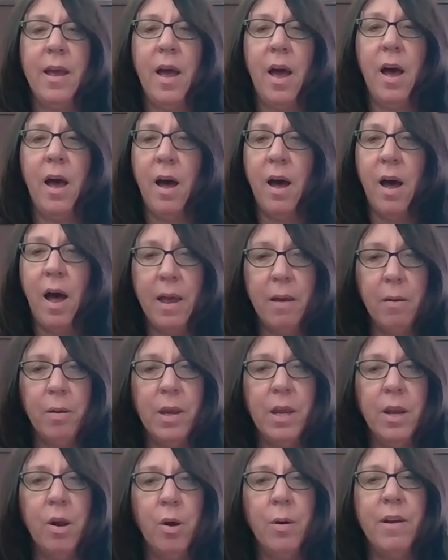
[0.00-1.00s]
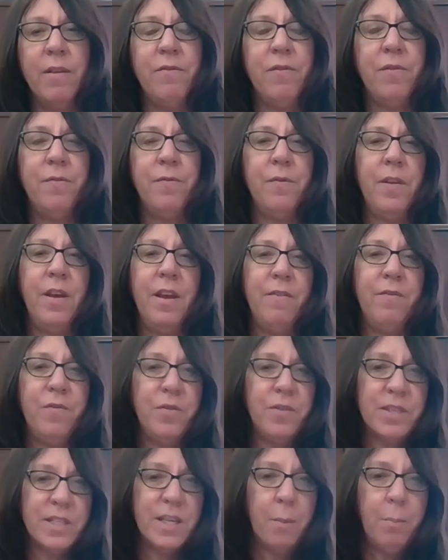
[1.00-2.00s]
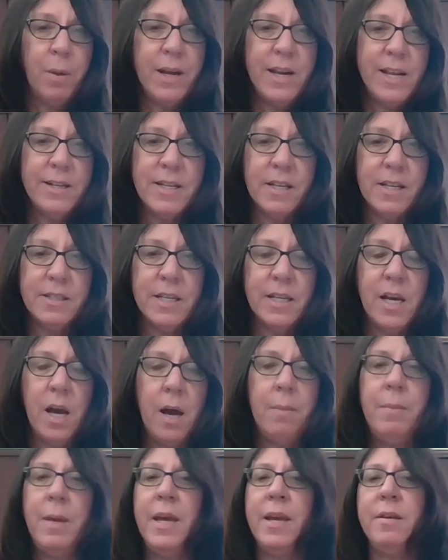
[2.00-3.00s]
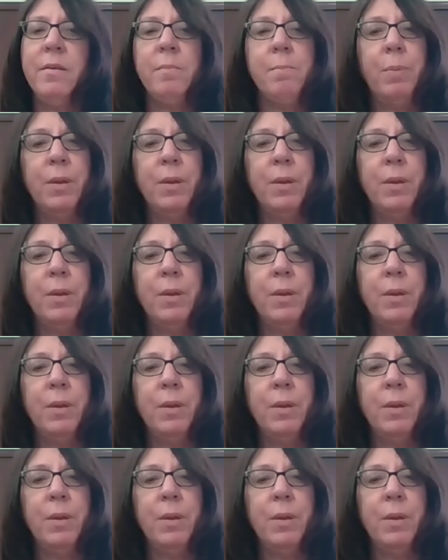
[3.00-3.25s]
if somebody doesn't come in,